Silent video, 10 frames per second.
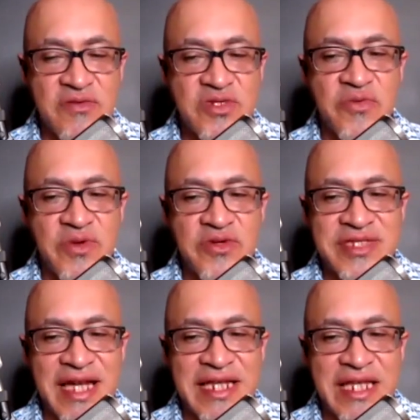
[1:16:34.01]
So when you're
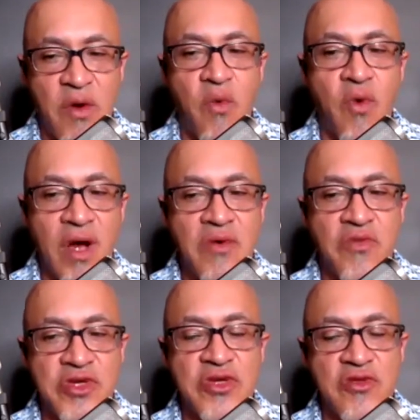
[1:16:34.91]
designing it, what
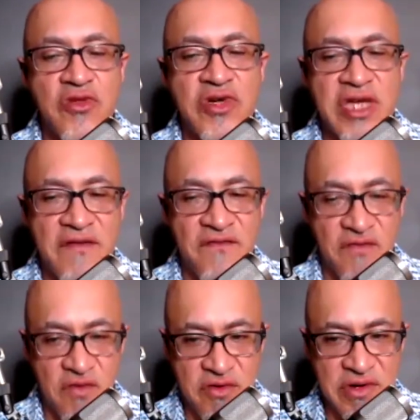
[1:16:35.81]
were you looking
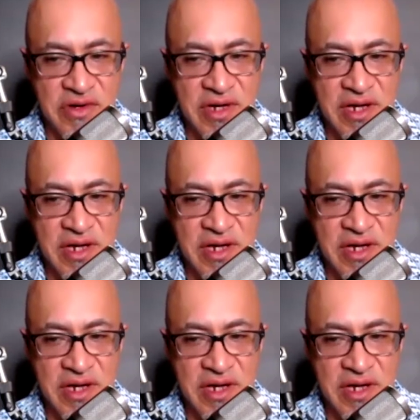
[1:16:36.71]
for